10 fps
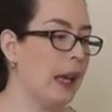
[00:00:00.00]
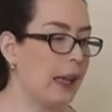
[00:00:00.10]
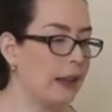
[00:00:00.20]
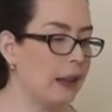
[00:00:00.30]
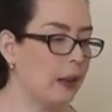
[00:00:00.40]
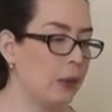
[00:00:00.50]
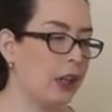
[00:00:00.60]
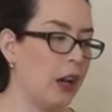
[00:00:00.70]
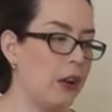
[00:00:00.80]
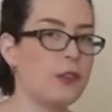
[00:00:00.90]
And then we
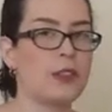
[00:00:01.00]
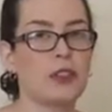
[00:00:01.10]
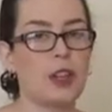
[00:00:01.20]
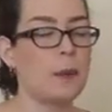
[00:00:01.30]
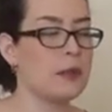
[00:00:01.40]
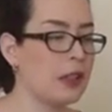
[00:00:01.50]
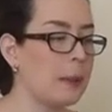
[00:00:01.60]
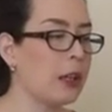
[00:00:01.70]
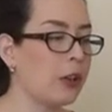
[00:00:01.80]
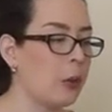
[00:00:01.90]
have some
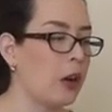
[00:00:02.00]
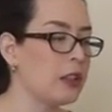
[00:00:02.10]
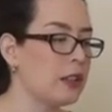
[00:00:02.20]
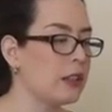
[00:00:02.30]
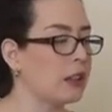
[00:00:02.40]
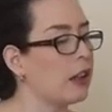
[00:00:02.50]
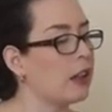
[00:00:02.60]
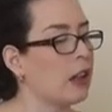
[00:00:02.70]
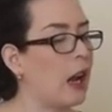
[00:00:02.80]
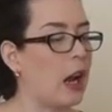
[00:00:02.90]
similar ones
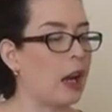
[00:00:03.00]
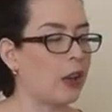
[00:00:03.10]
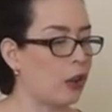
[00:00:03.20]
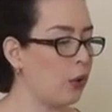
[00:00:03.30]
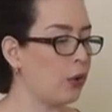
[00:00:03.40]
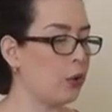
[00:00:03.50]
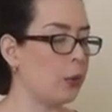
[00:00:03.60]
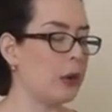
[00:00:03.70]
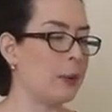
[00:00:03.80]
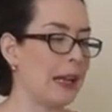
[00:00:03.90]
that I know
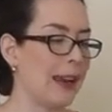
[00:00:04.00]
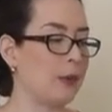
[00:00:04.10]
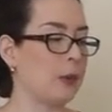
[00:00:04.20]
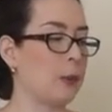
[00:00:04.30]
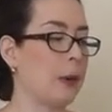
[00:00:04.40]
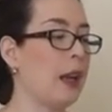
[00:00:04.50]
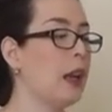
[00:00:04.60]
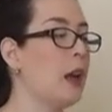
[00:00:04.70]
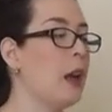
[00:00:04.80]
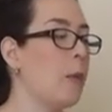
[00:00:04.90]
you will be able to play,
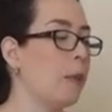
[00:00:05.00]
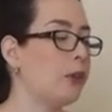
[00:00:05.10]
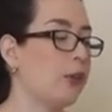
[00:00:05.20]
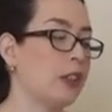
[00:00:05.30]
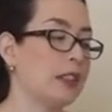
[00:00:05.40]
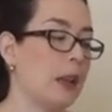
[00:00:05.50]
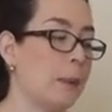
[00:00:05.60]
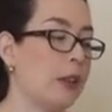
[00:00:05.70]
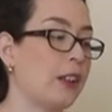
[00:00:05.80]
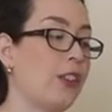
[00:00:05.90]
but for
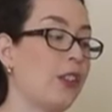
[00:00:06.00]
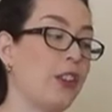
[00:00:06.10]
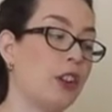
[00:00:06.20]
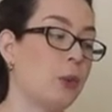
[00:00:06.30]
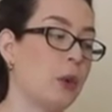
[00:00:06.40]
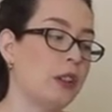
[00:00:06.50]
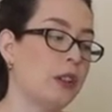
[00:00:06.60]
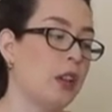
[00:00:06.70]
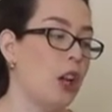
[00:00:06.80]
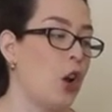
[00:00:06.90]
example in the third one
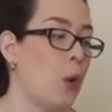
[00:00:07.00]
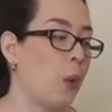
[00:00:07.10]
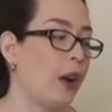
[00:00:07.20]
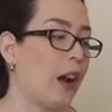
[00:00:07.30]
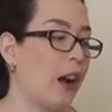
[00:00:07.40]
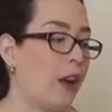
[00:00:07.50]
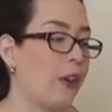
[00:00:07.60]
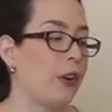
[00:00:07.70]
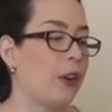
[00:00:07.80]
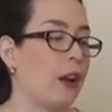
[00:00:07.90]
we
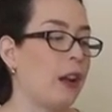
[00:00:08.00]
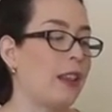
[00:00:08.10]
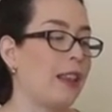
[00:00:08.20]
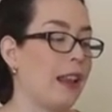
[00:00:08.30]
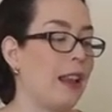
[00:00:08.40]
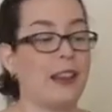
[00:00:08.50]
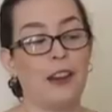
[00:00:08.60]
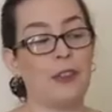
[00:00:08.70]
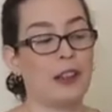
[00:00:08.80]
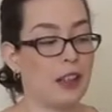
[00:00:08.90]
have a
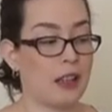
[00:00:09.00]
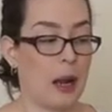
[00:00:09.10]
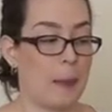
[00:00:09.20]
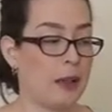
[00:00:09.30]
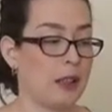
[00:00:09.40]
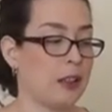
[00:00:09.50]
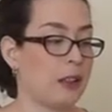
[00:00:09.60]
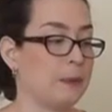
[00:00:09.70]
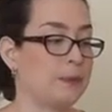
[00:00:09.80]
different dynamics.